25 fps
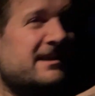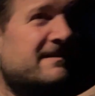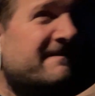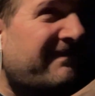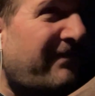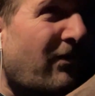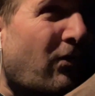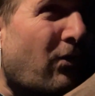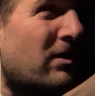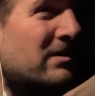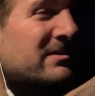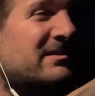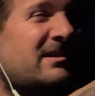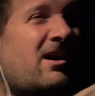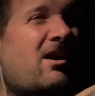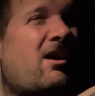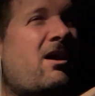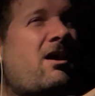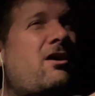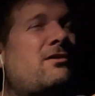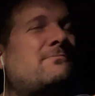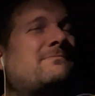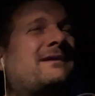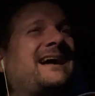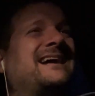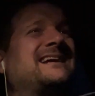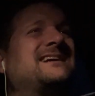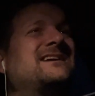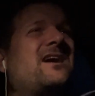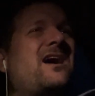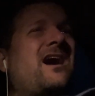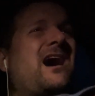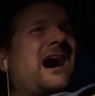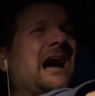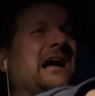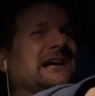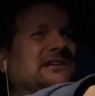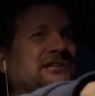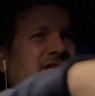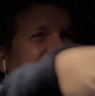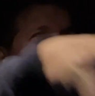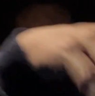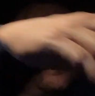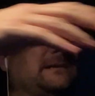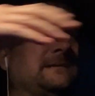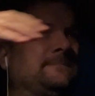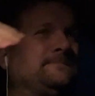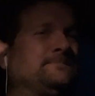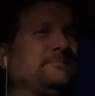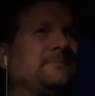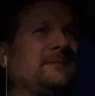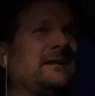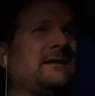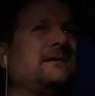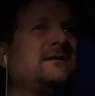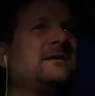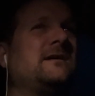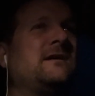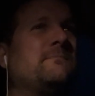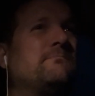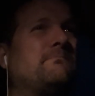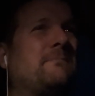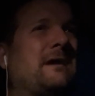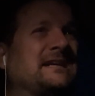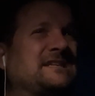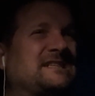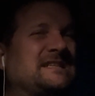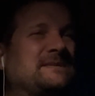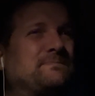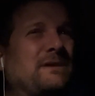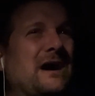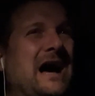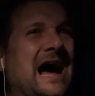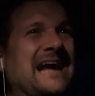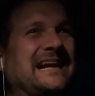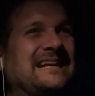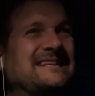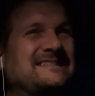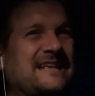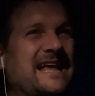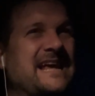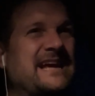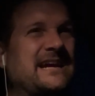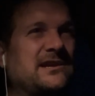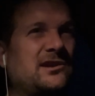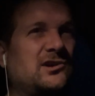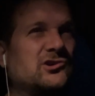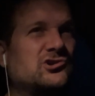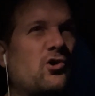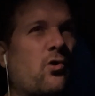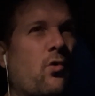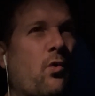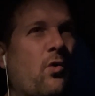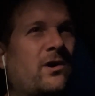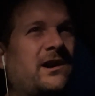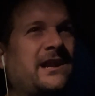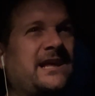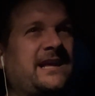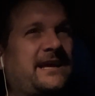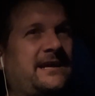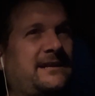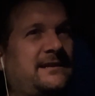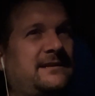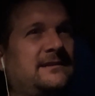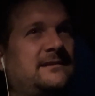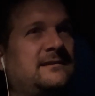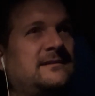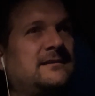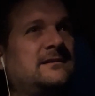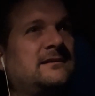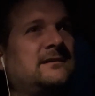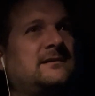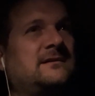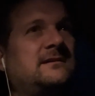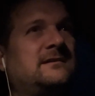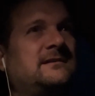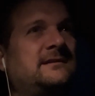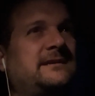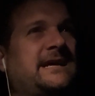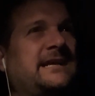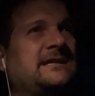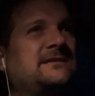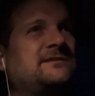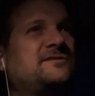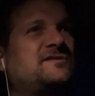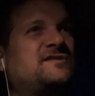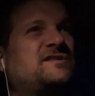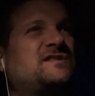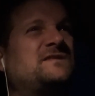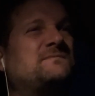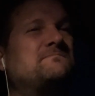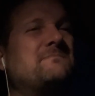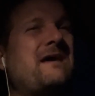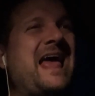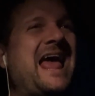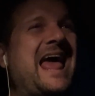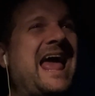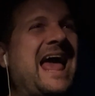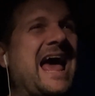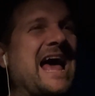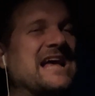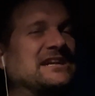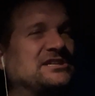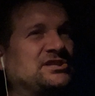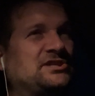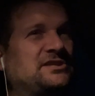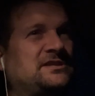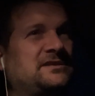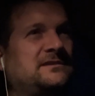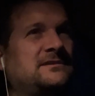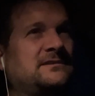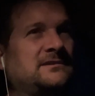forth. Oh my gosh. My spine is like an accordion, getting smashed.